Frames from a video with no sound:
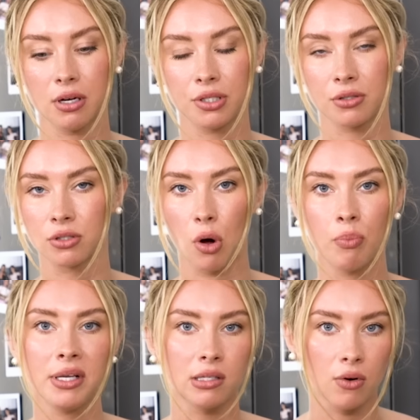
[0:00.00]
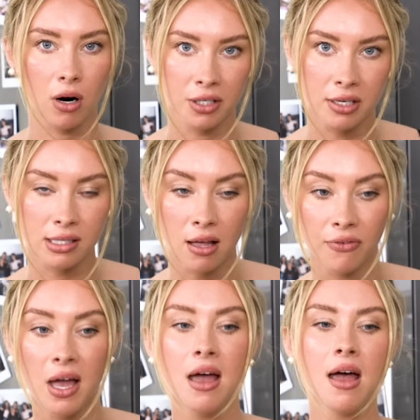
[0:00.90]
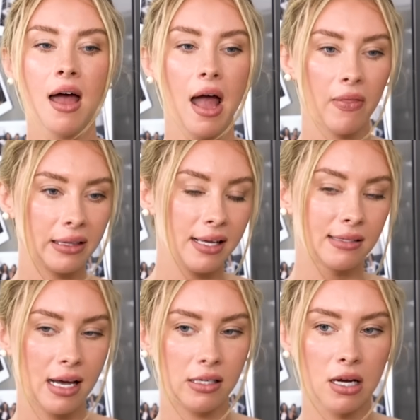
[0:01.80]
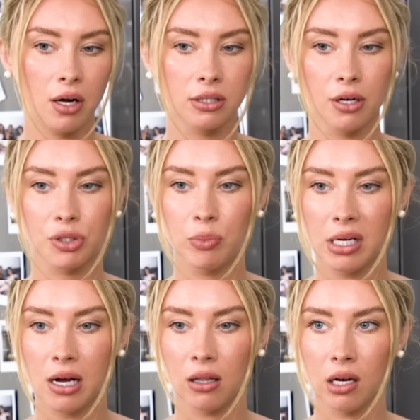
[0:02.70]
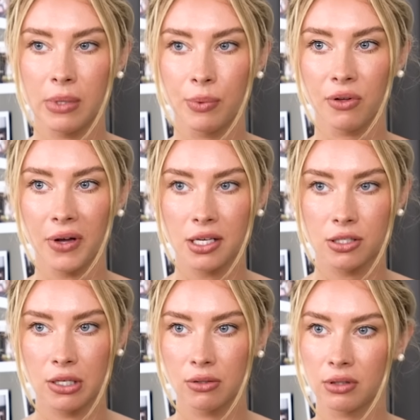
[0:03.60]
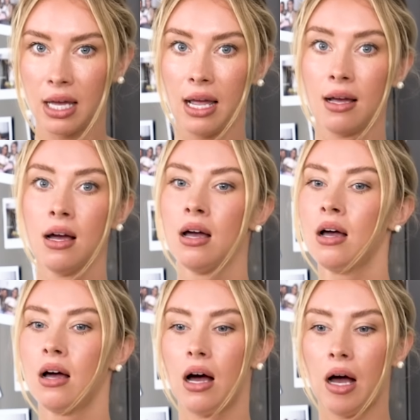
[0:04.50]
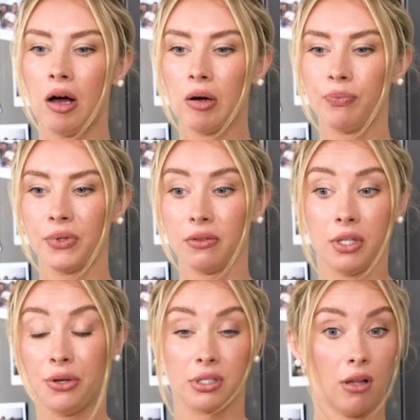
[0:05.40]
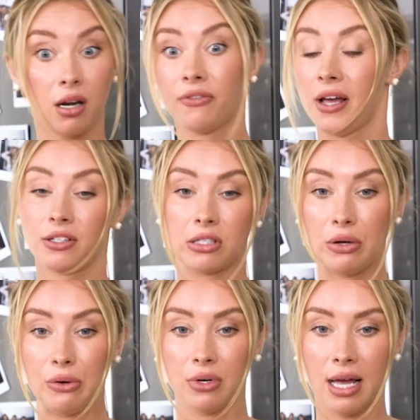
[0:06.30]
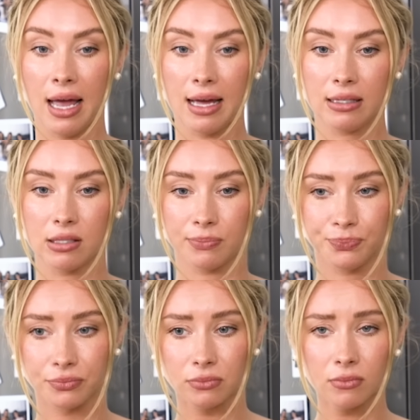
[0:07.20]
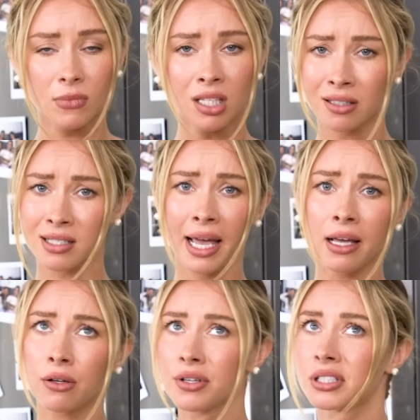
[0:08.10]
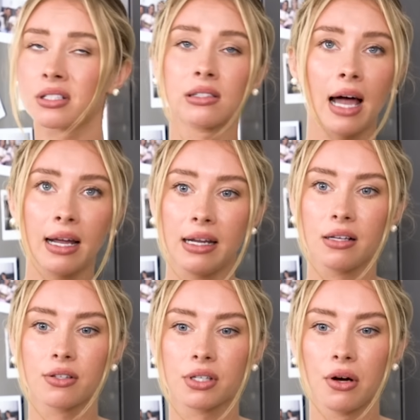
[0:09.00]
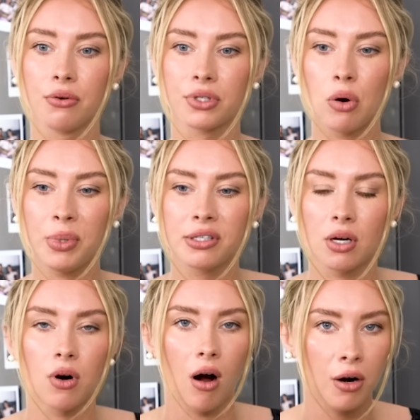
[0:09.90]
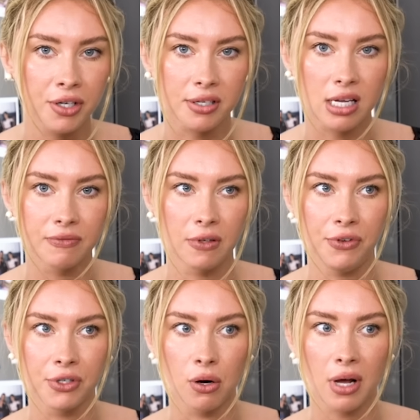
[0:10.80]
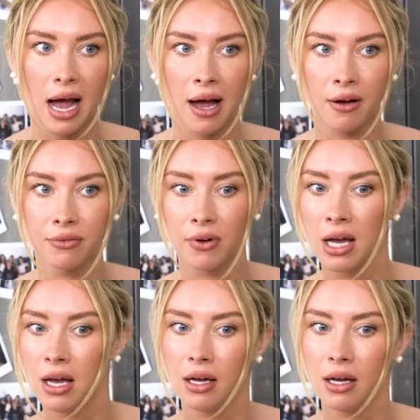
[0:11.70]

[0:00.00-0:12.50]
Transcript: So just don't be so hard on yourself. And like they said, on social media, a lot of people Facetune. They use a lot of Facetune, and there's angles, there's lighting. So don't be so hard on yourself if you don't have